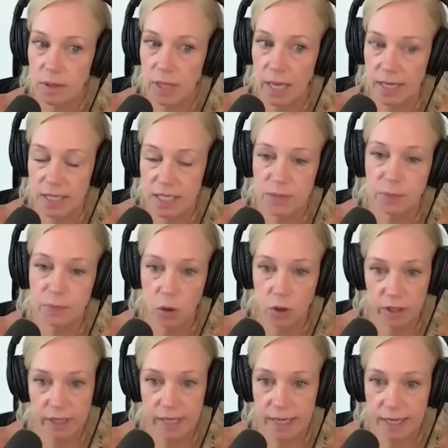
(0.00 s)

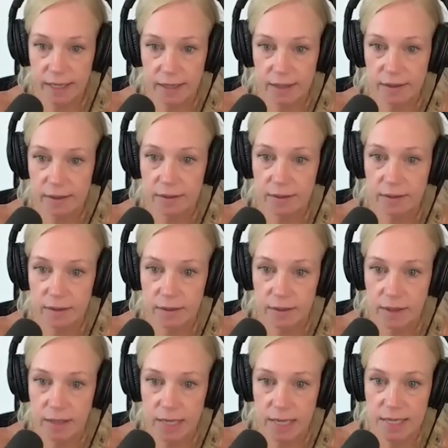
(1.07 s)
exploring
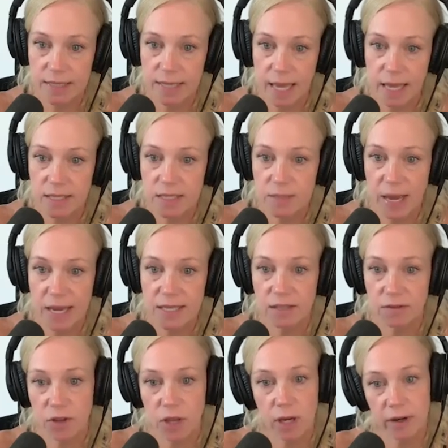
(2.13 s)
is that space
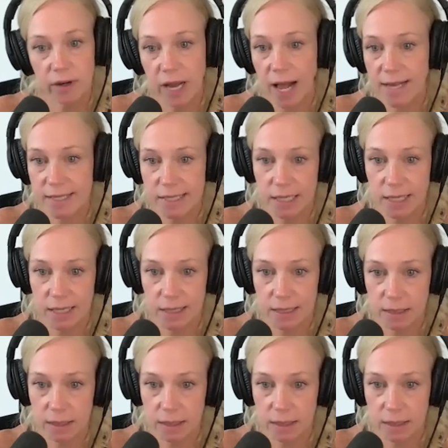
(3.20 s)
of curiosity